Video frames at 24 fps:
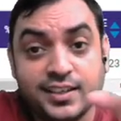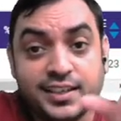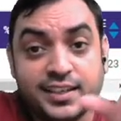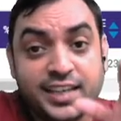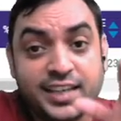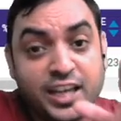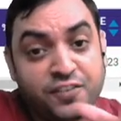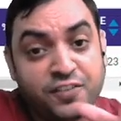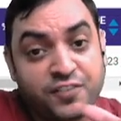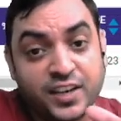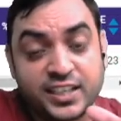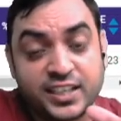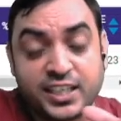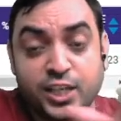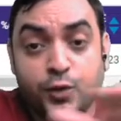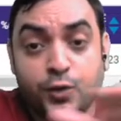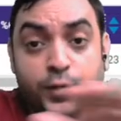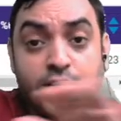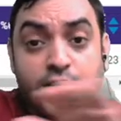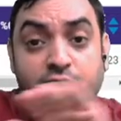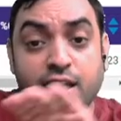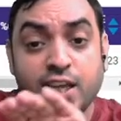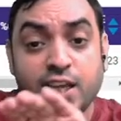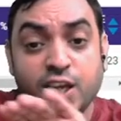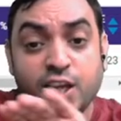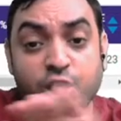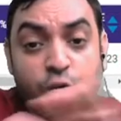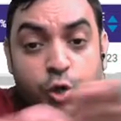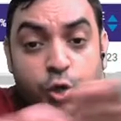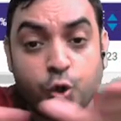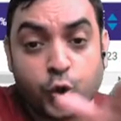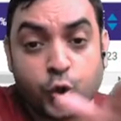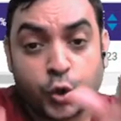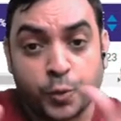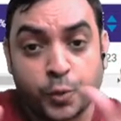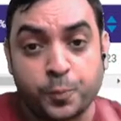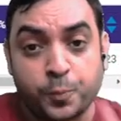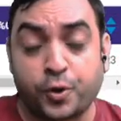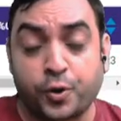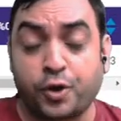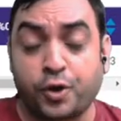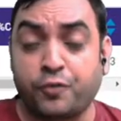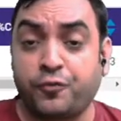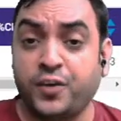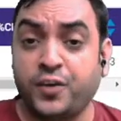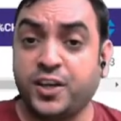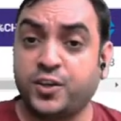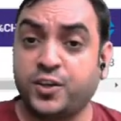Effectively, no
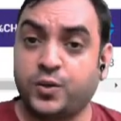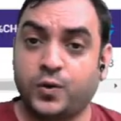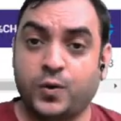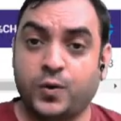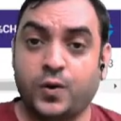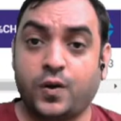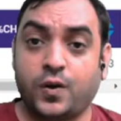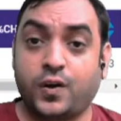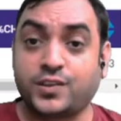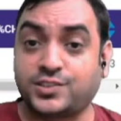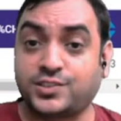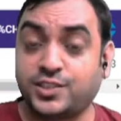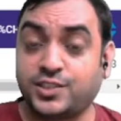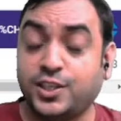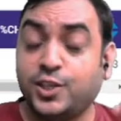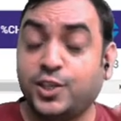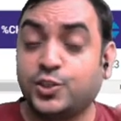profit, no loss.